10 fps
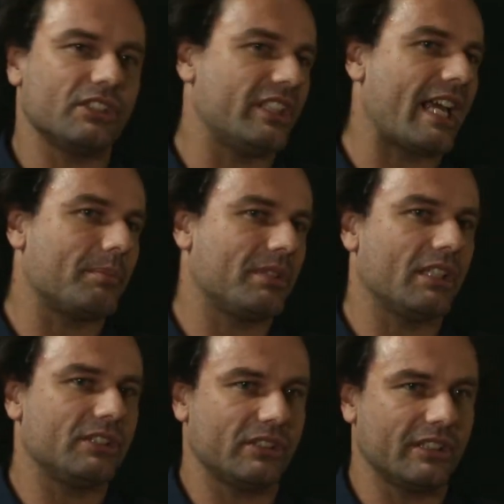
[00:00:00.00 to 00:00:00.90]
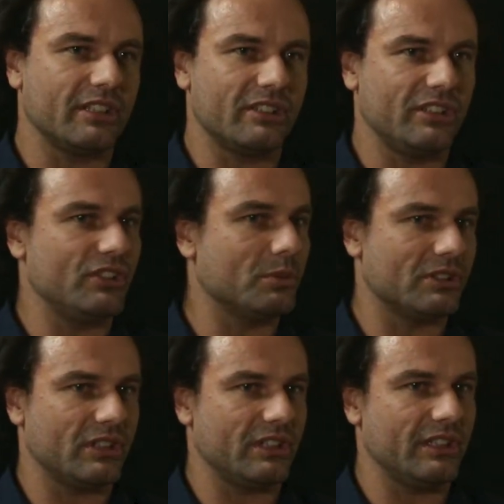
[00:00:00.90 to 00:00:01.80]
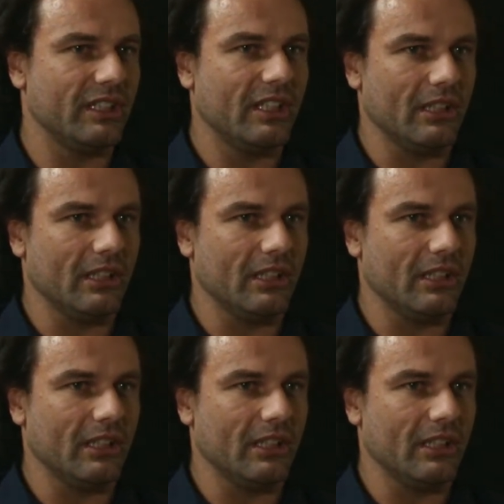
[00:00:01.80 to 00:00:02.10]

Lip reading: and adaptation are continuously